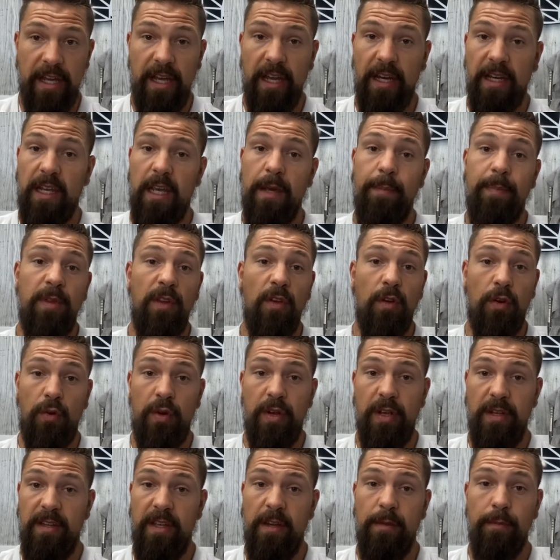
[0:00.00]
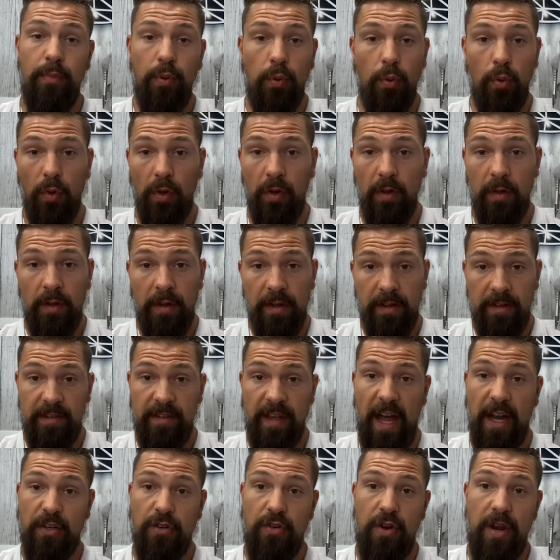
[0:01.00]
and keeping the creatine pool
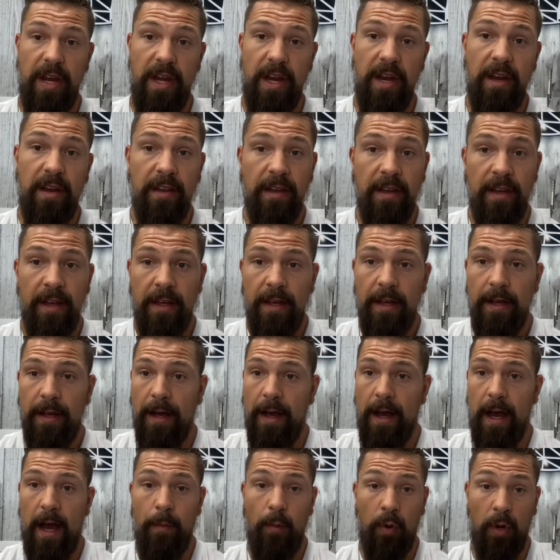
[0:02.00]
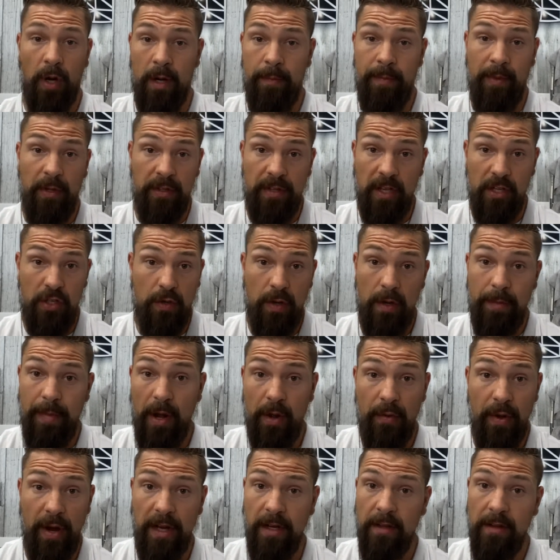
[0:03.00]
saturated, we're going to build tissue at a better
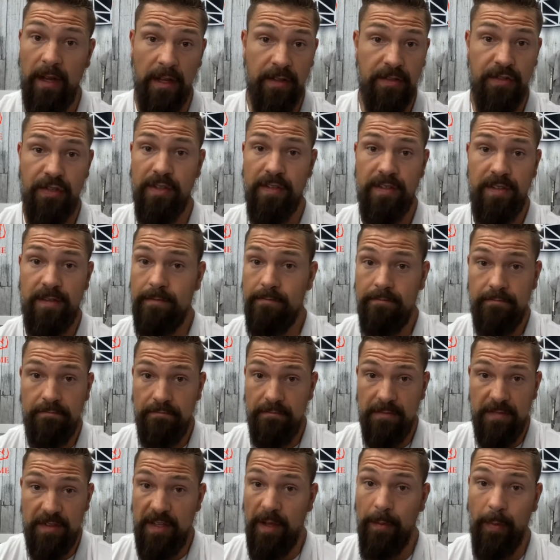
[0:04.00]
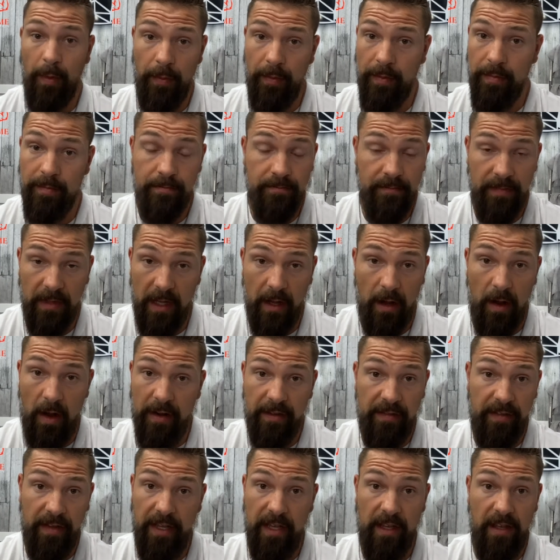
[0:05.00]
rate. That's just simple.
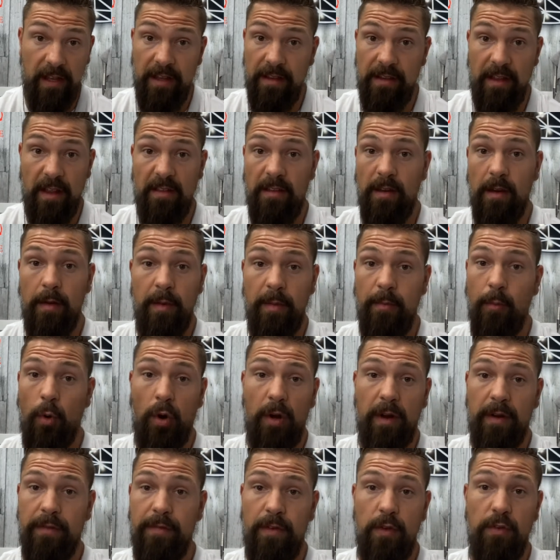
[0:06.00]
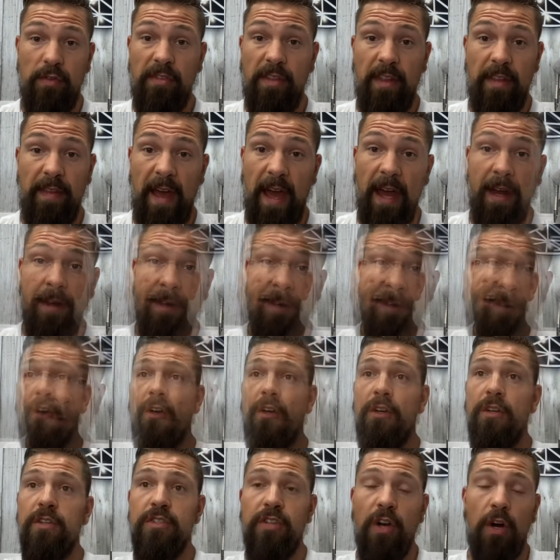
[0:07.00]
Honestly, it doesn't need to be more confused than that.
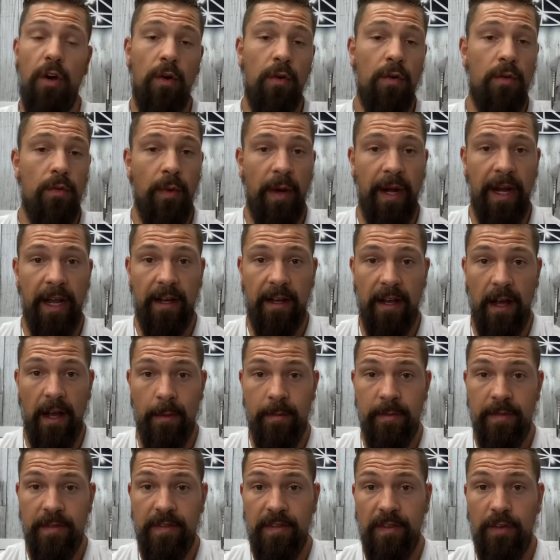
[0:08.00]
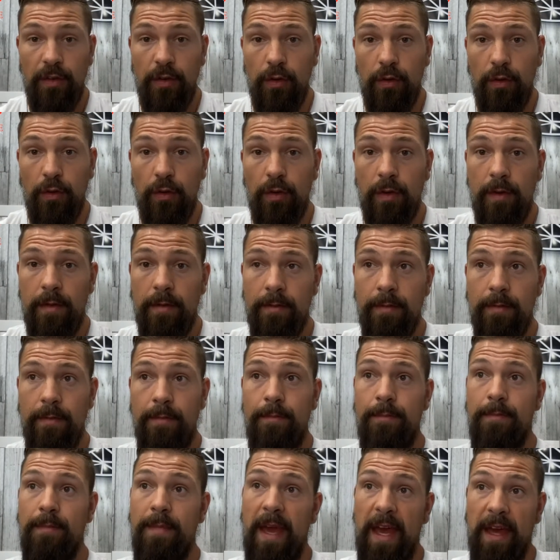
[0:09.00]
So when it comes to
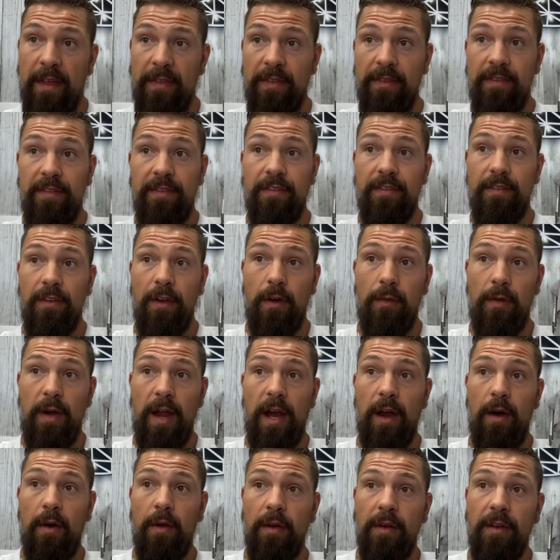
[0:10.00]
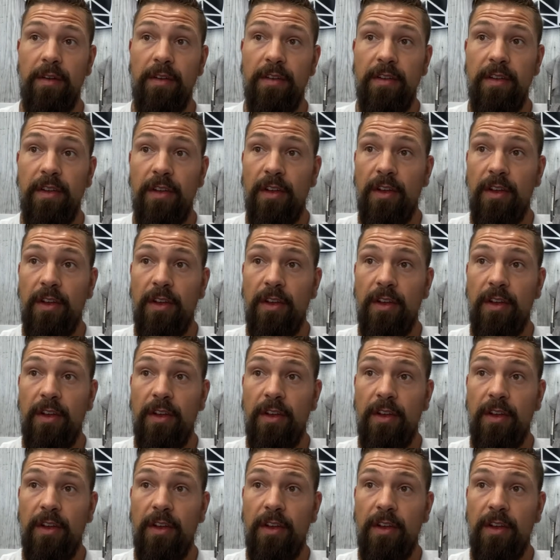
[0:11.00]
myths around